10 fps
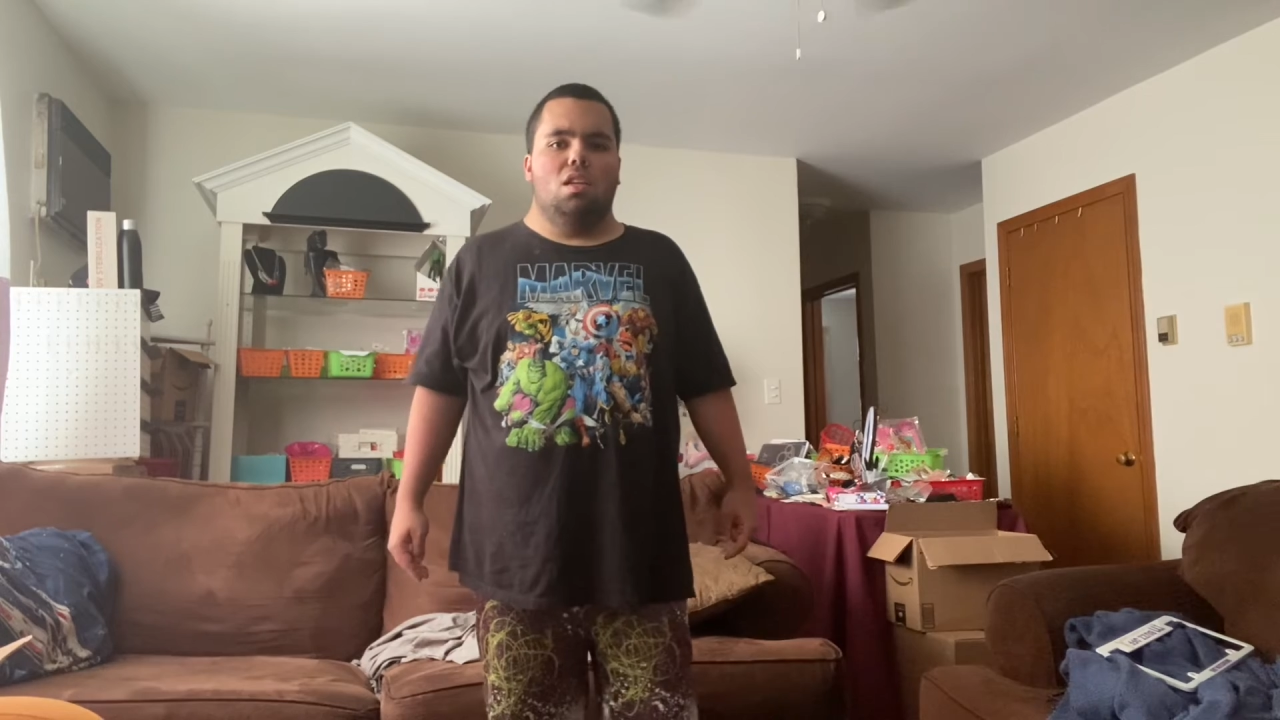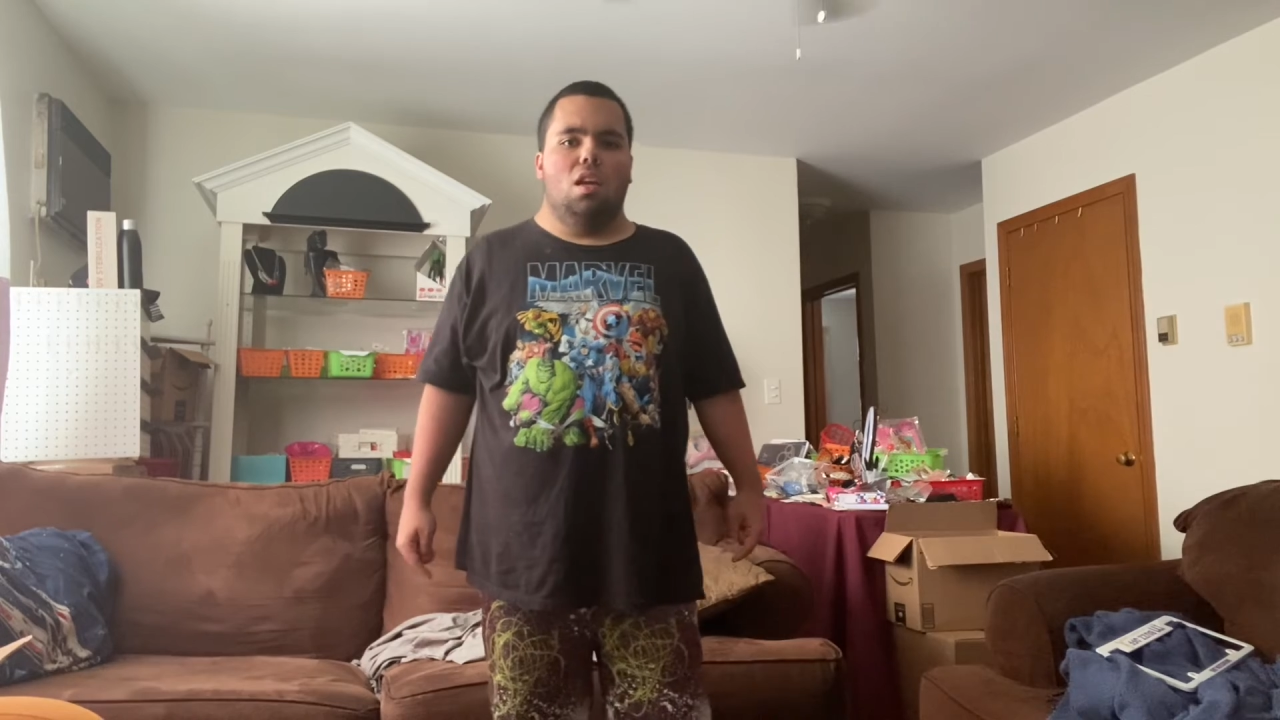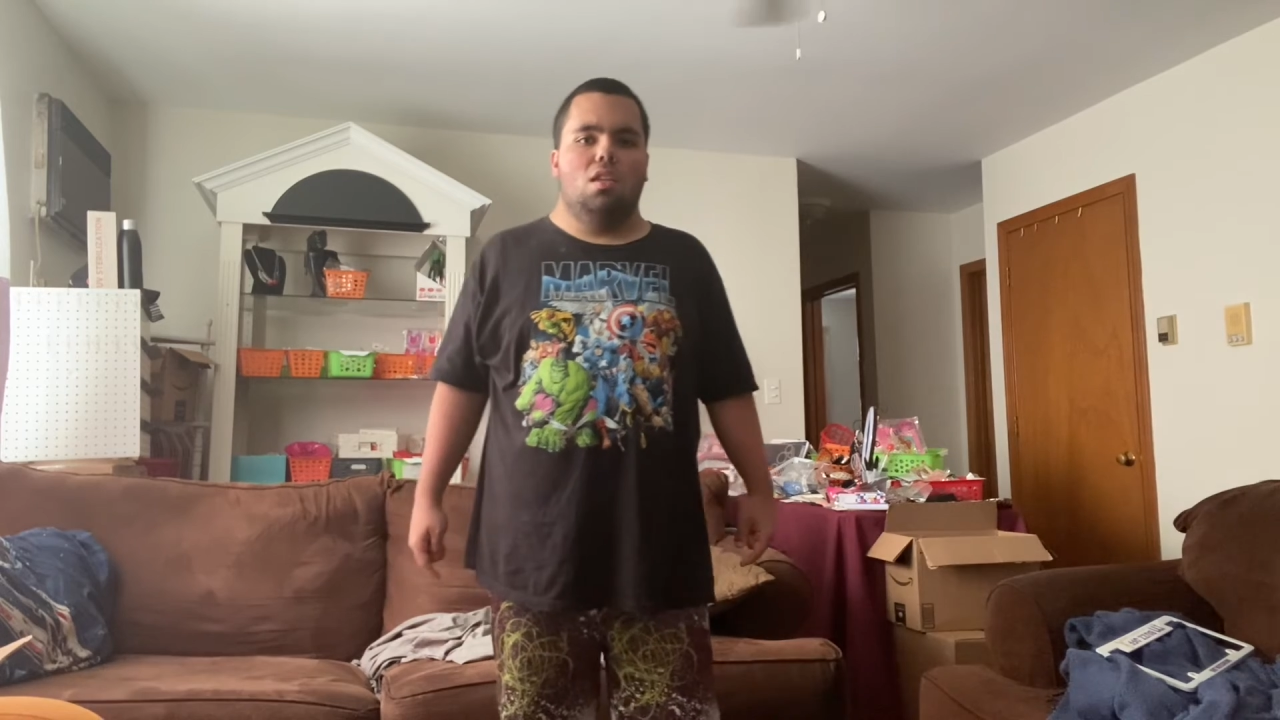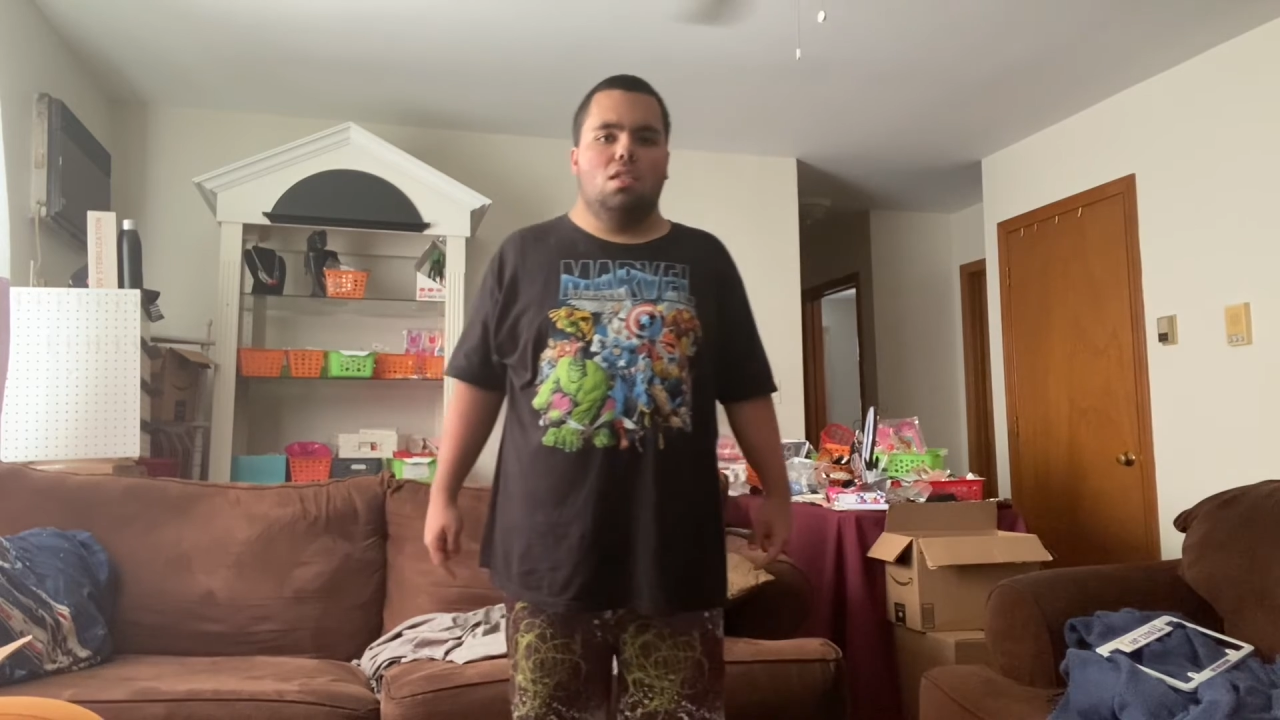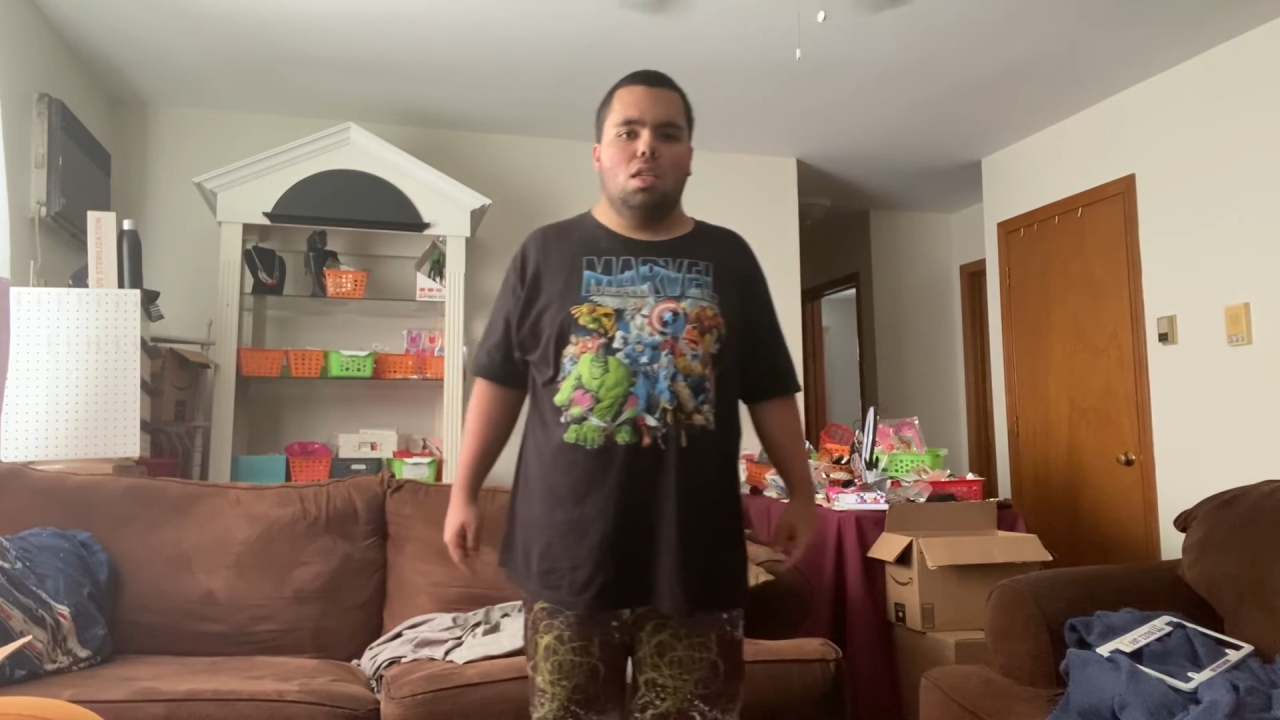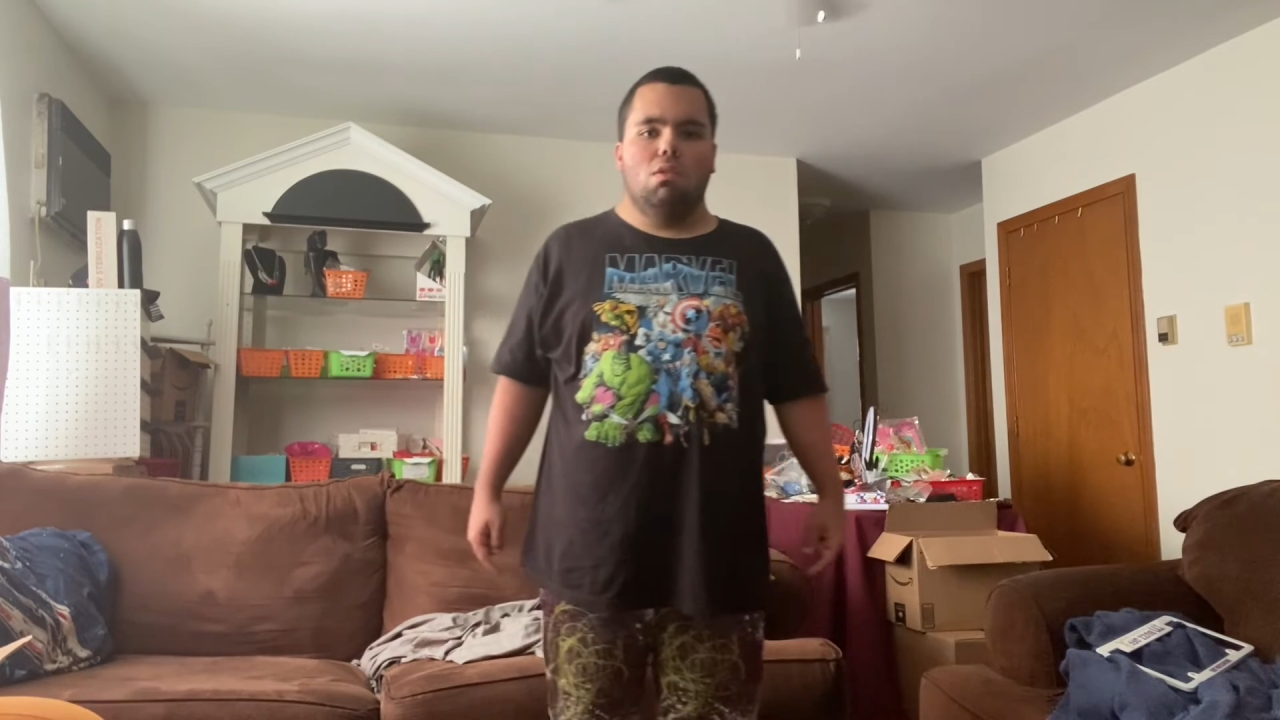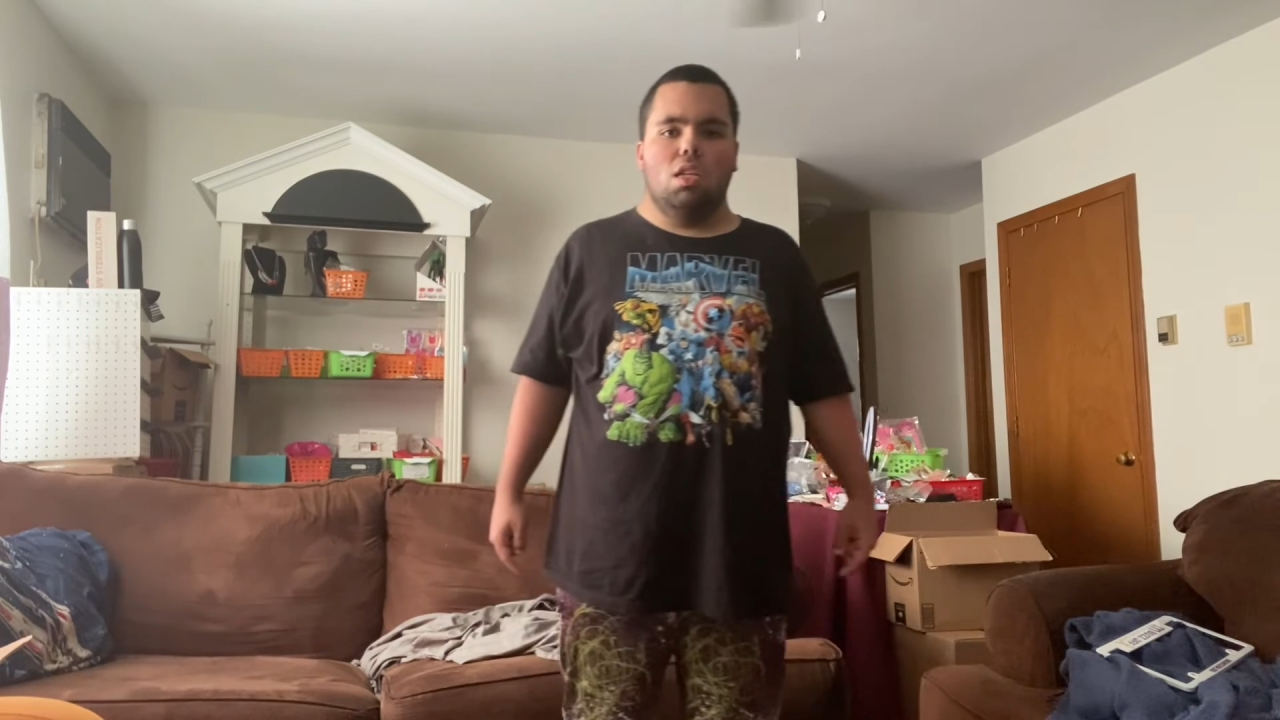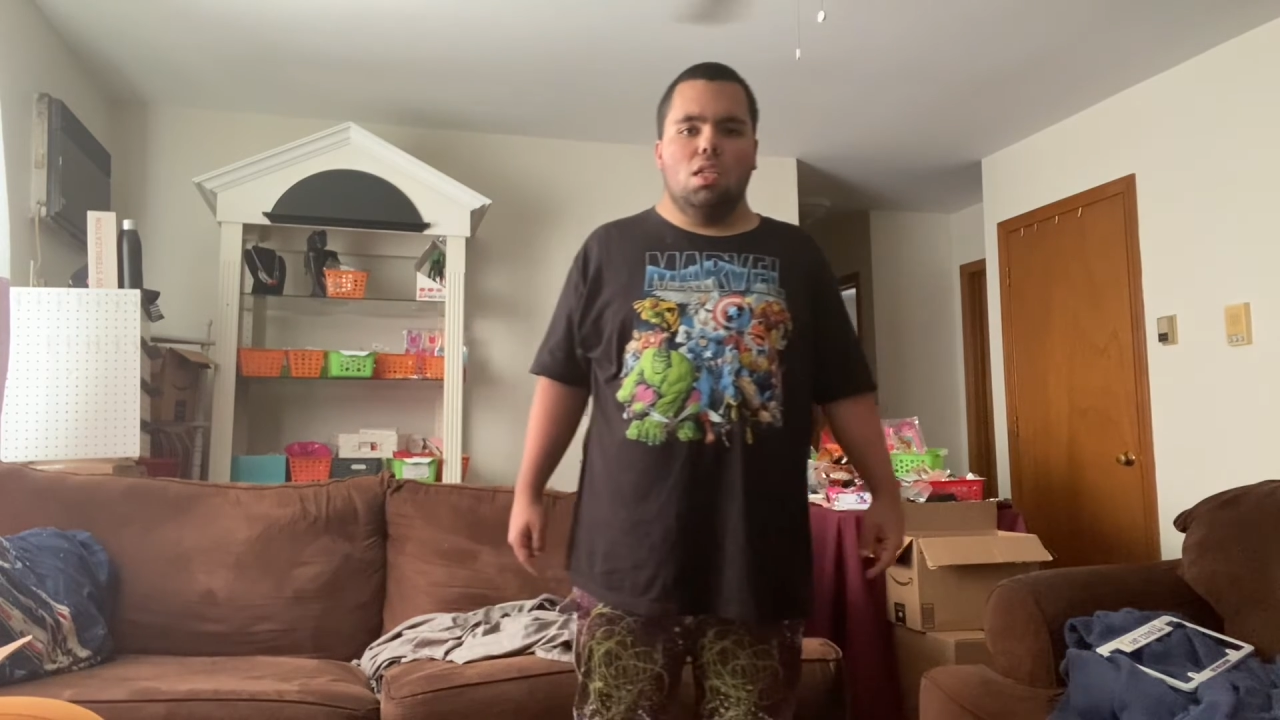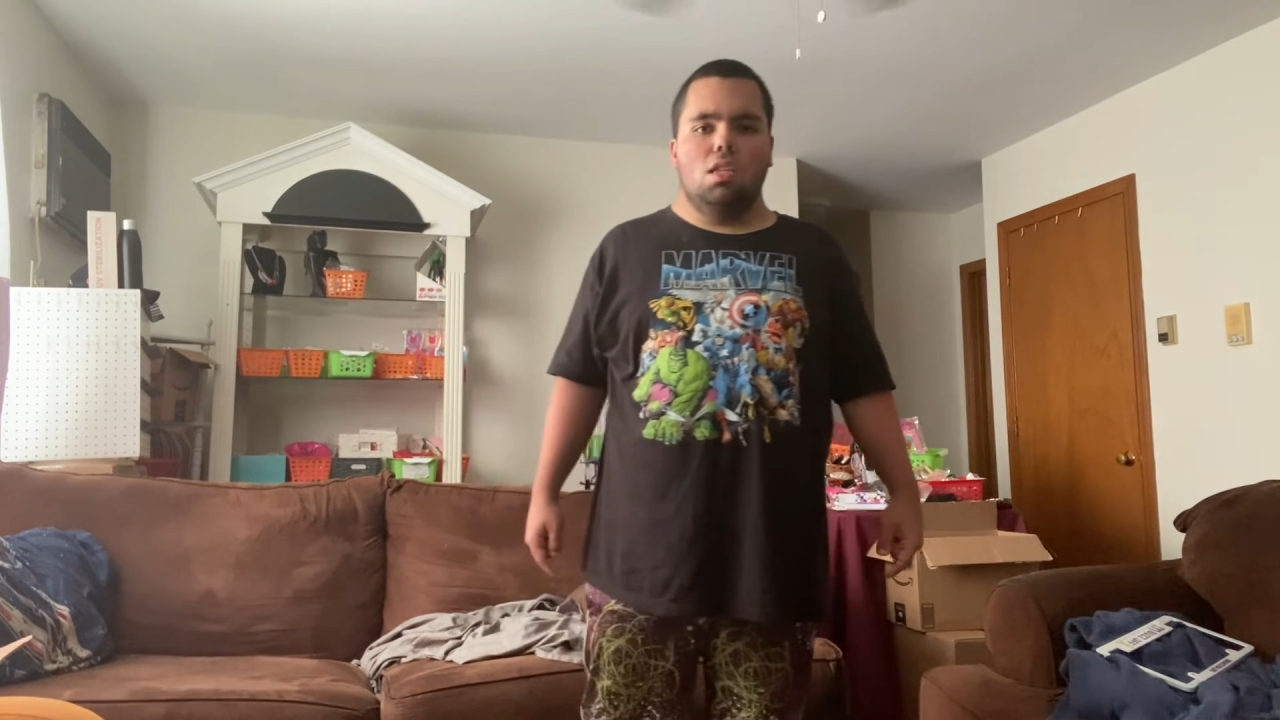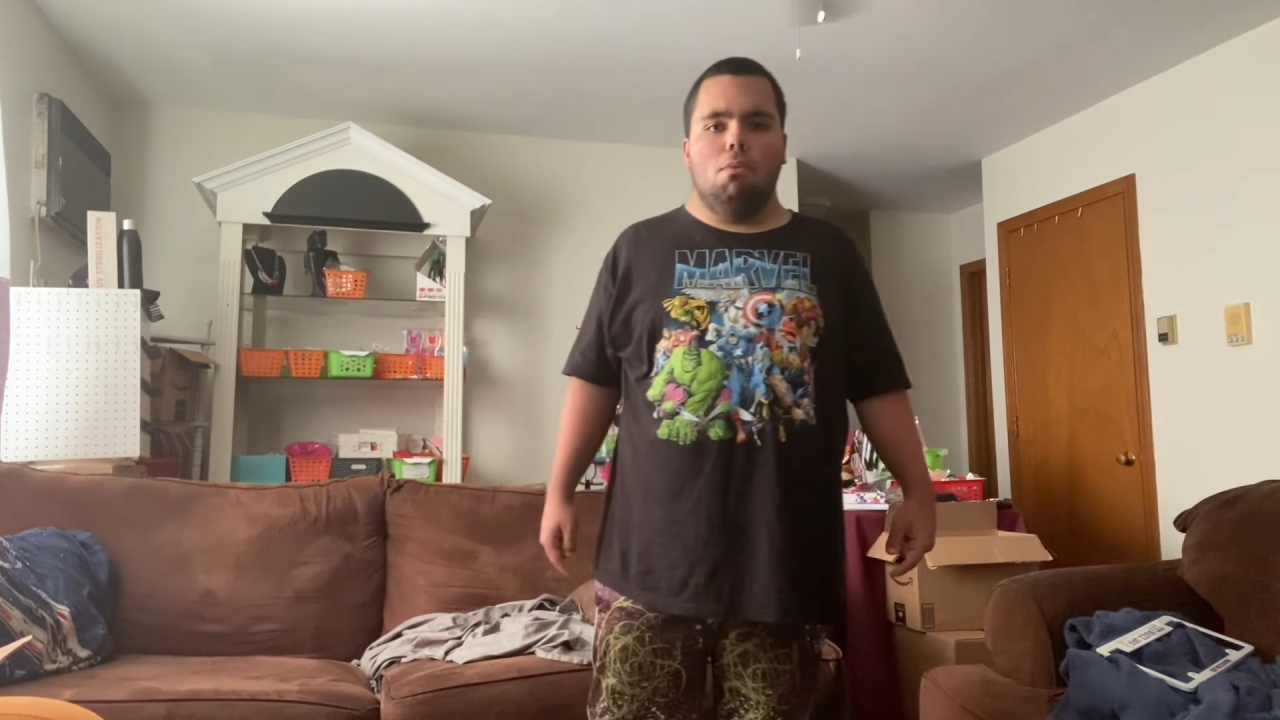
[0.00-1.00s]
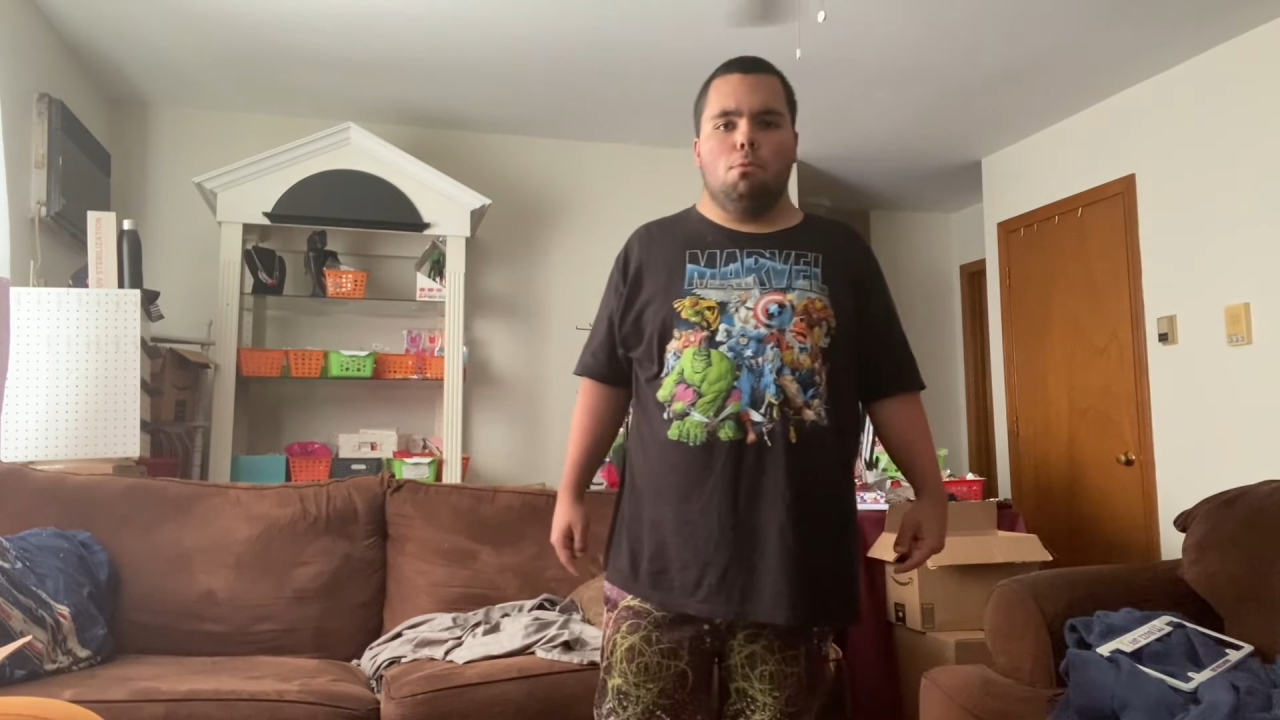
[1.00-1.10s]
And so does the